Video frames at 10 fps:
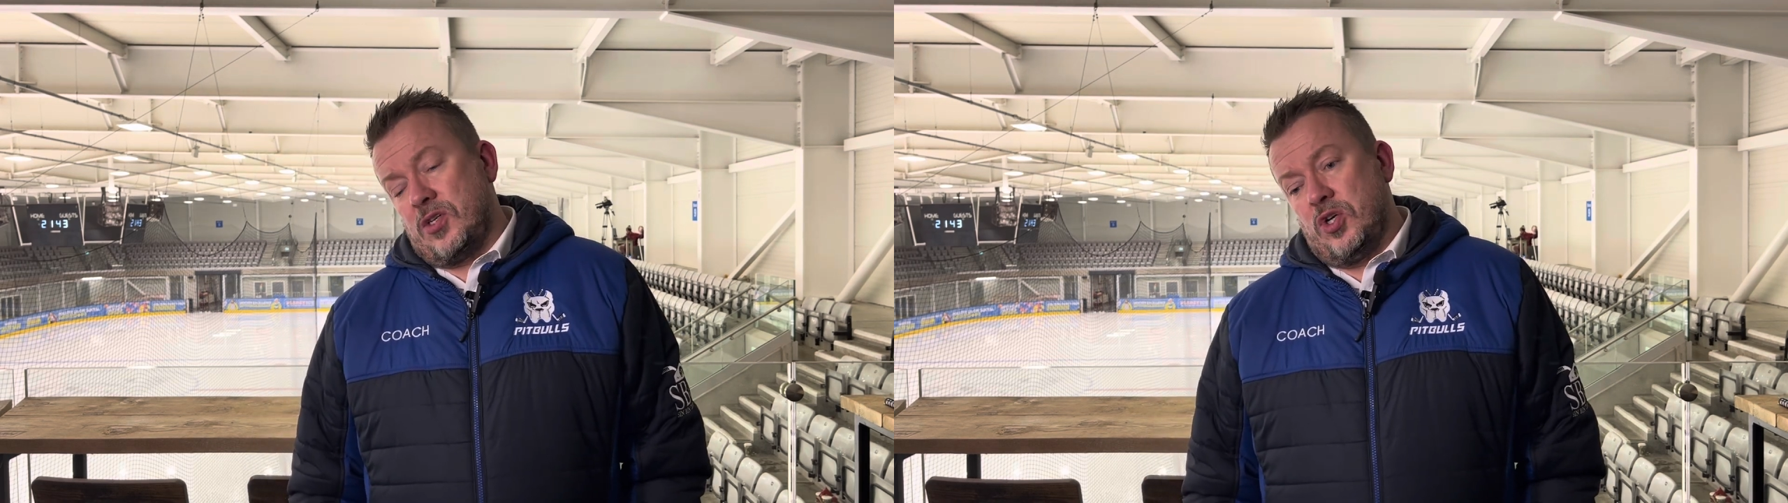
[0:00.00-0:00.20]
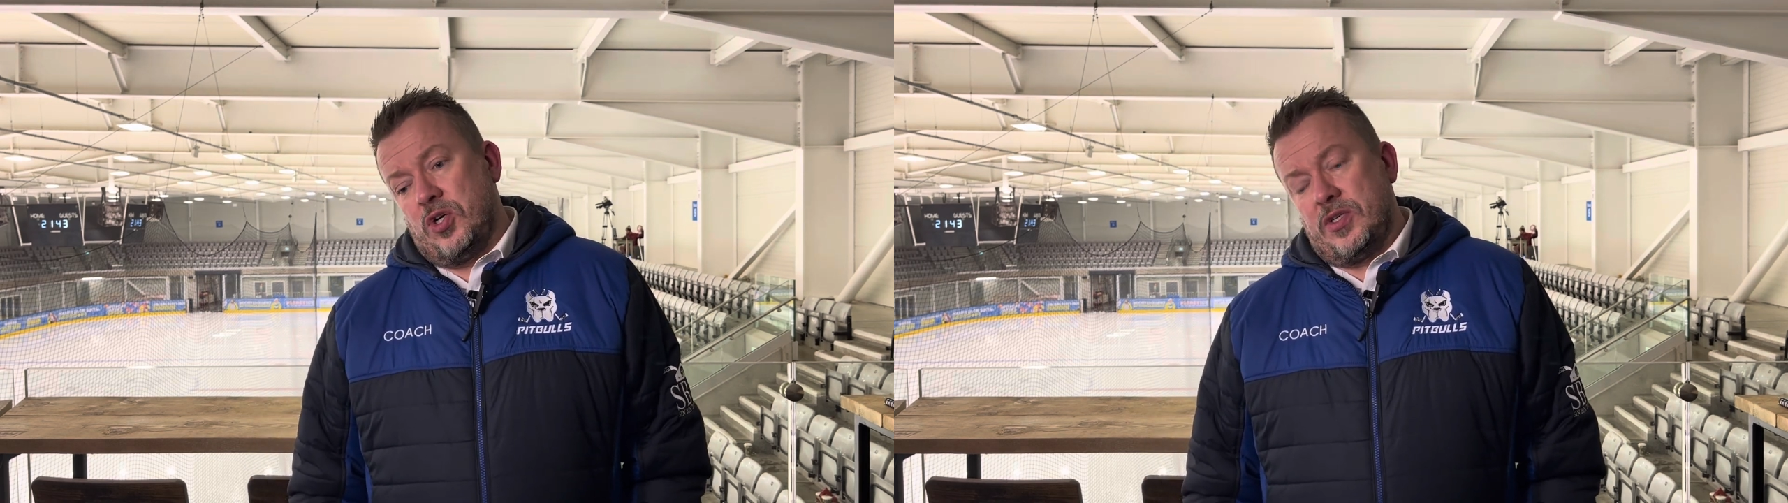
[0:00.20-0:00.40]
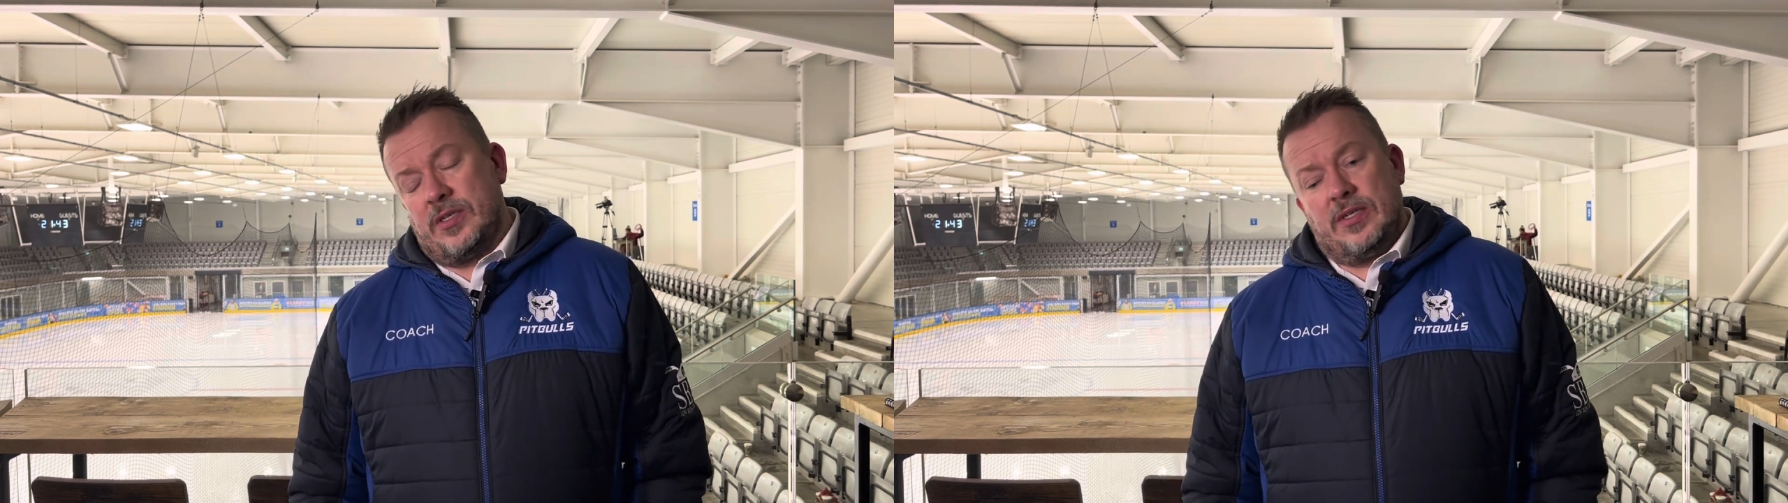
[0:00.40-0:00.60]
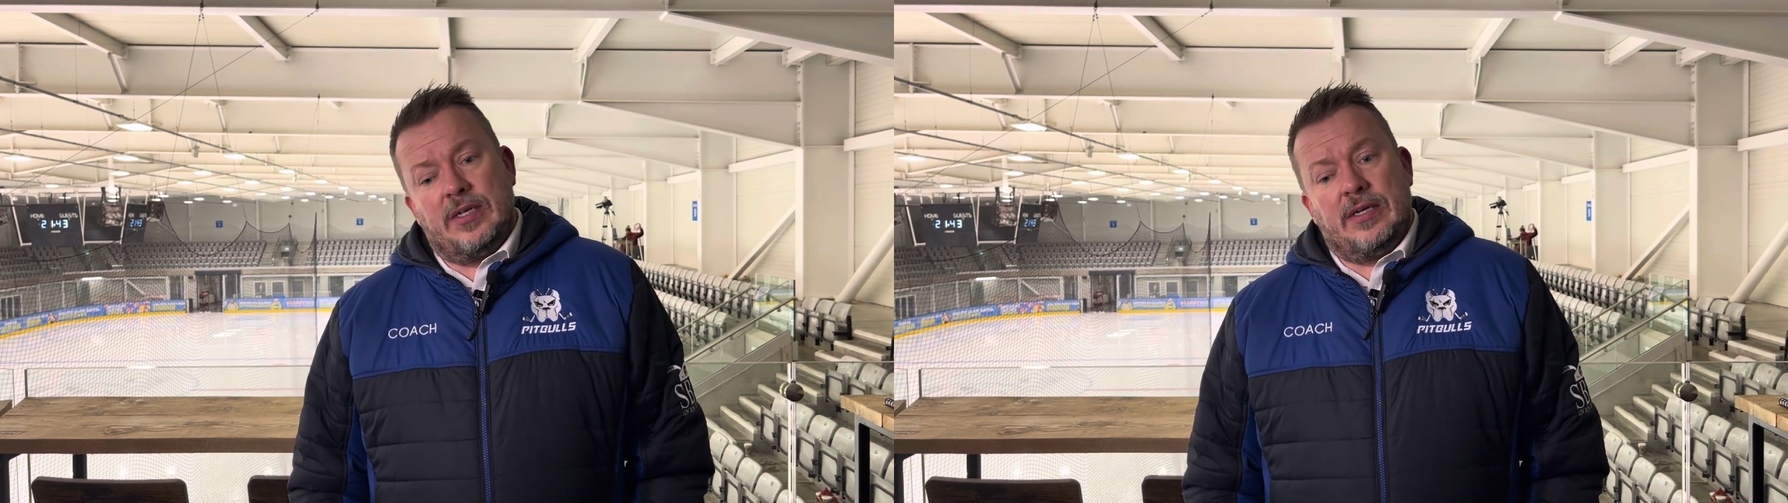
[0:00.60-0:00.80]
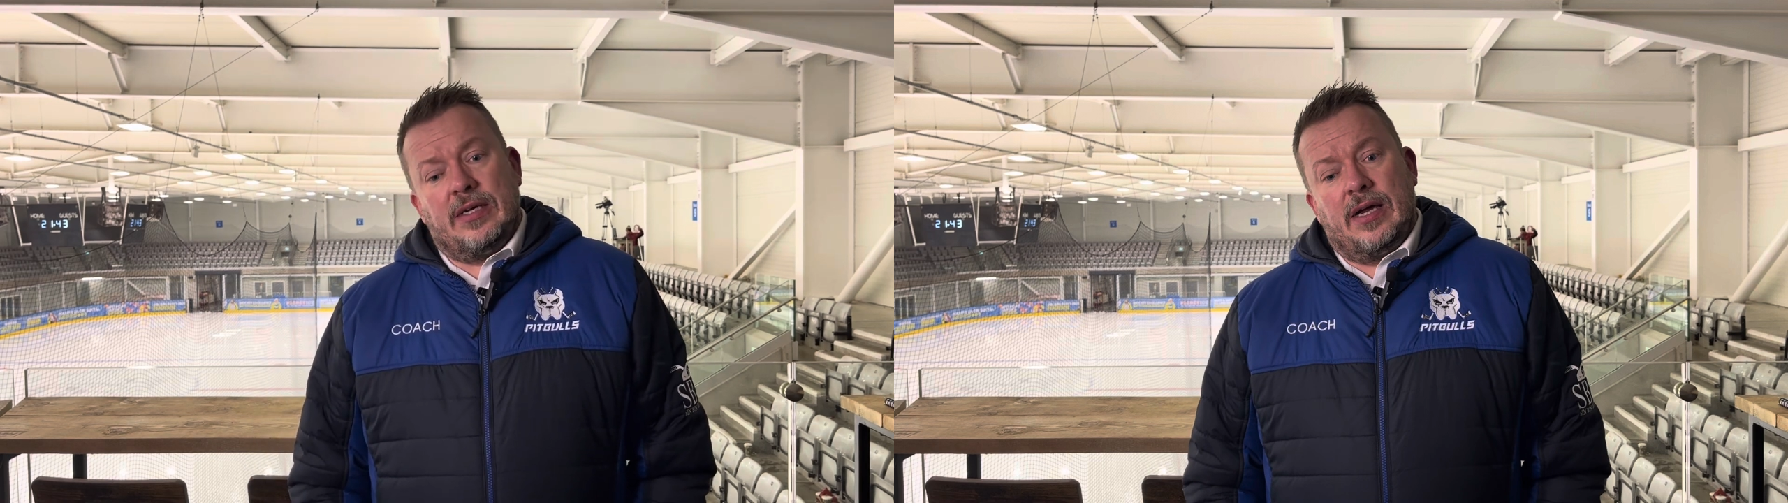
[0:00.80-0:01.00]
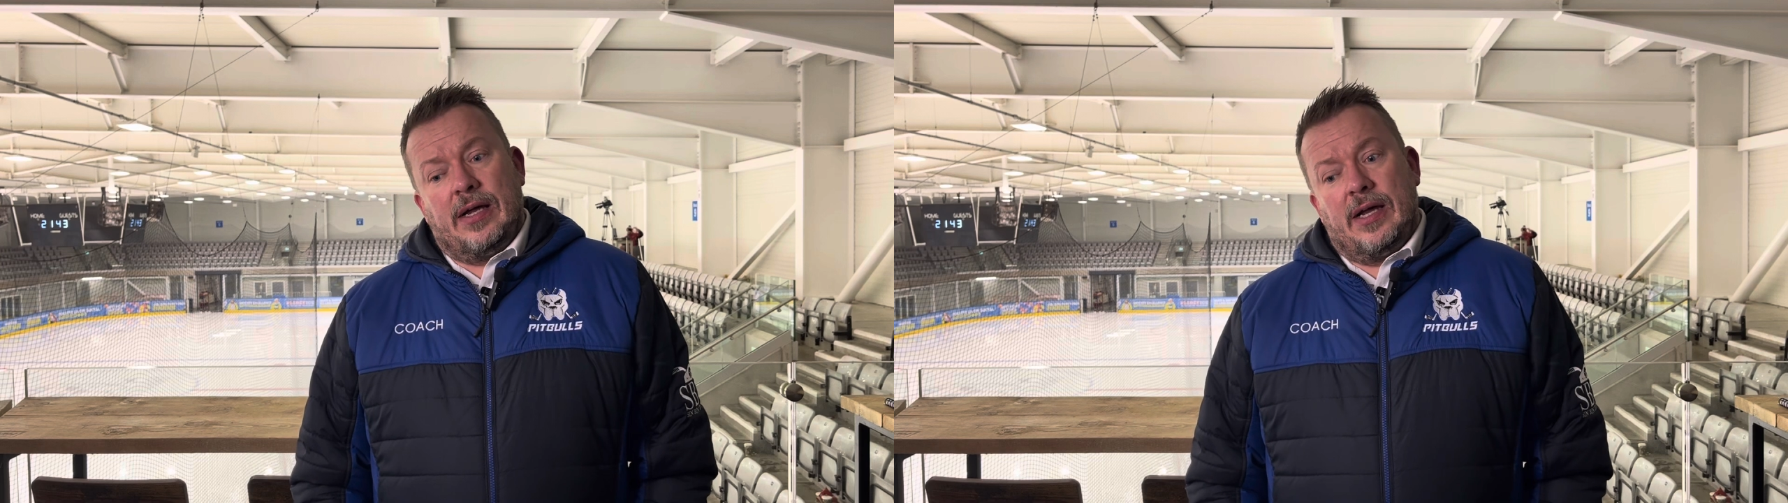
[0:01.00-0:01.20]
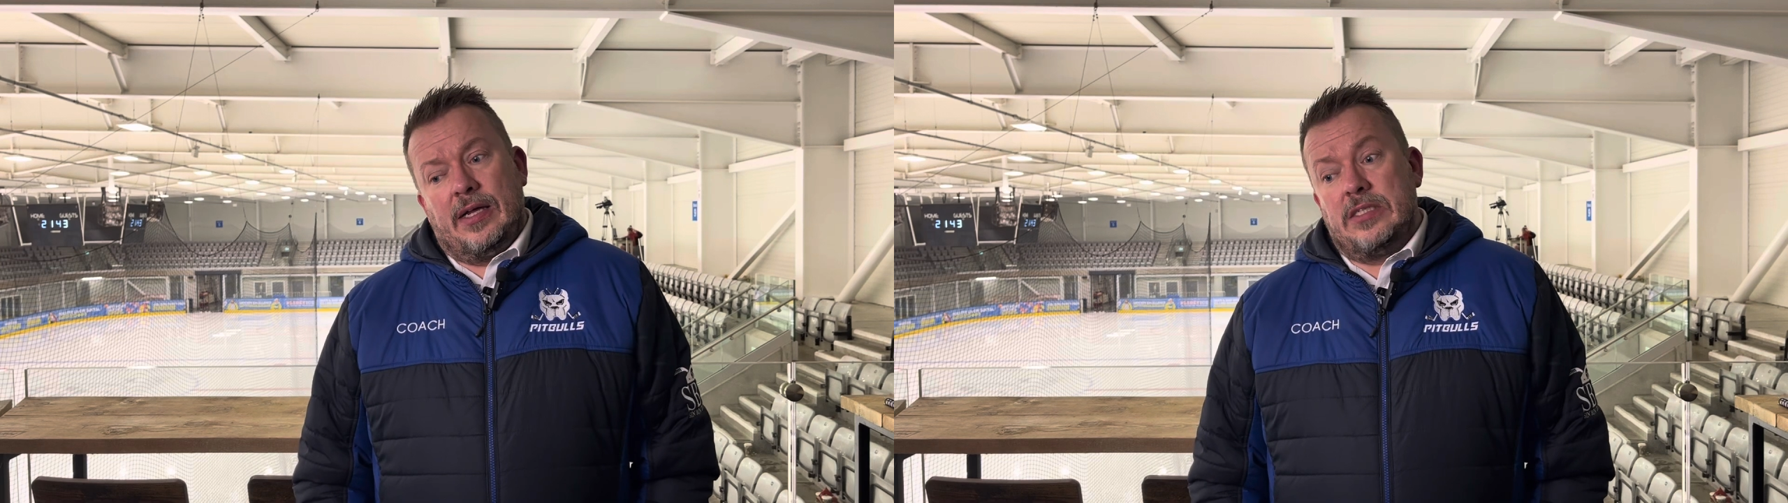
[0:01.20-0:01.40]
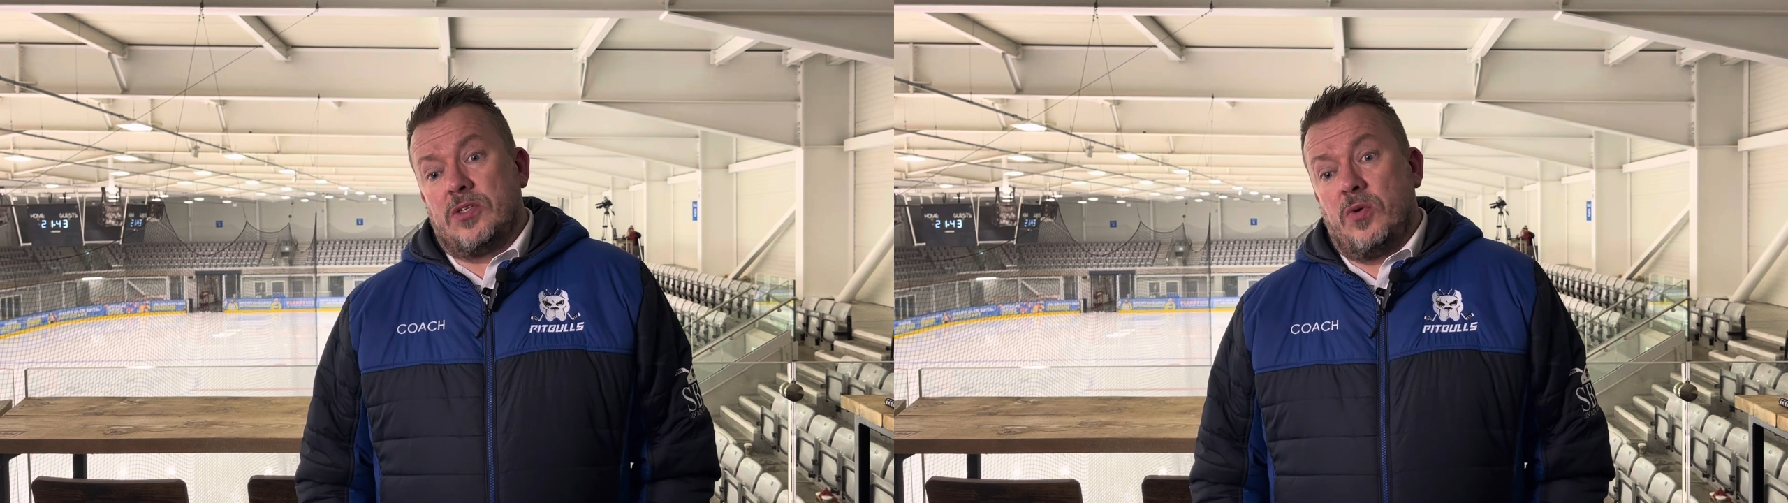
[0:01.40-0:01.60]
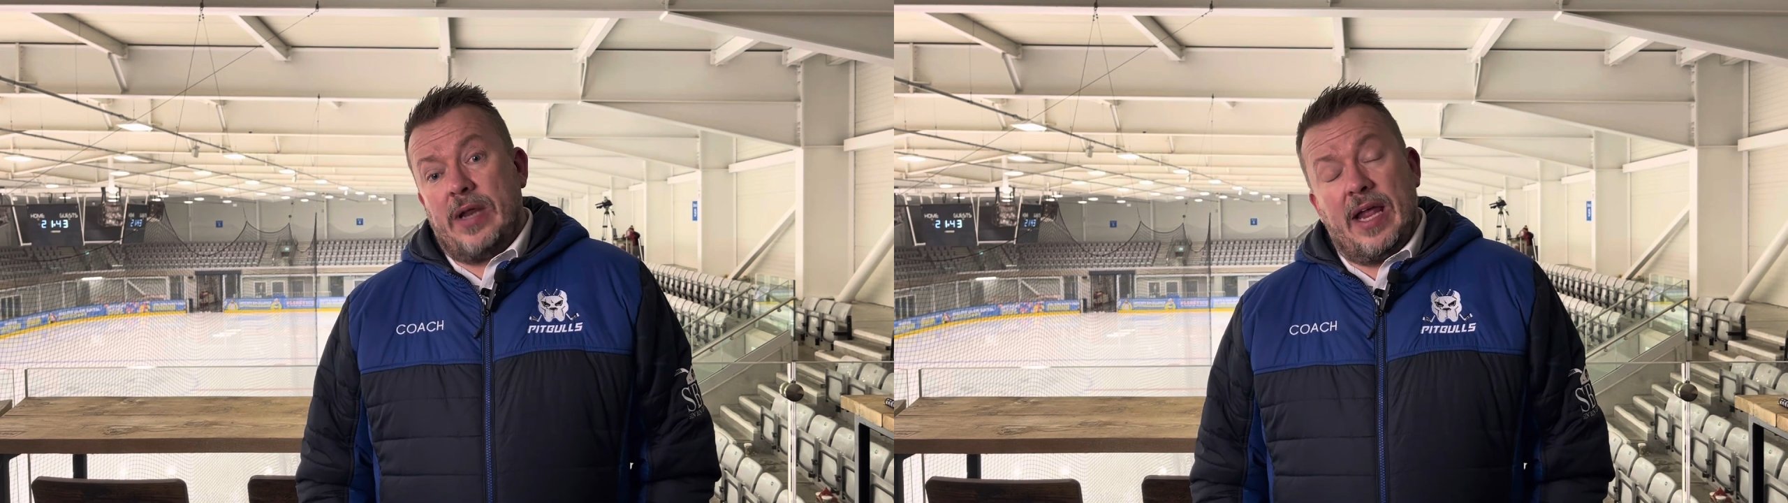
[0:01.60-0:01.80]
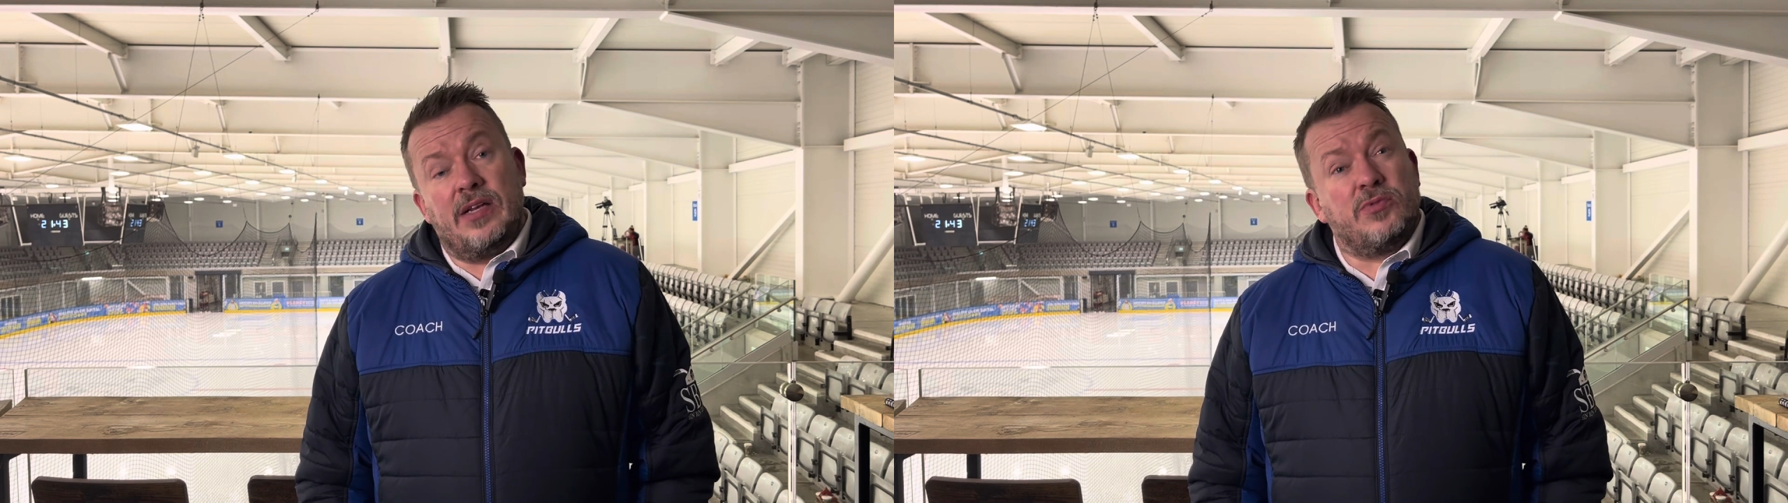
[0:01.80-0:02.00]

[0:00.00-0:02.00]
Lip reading: good in his own end.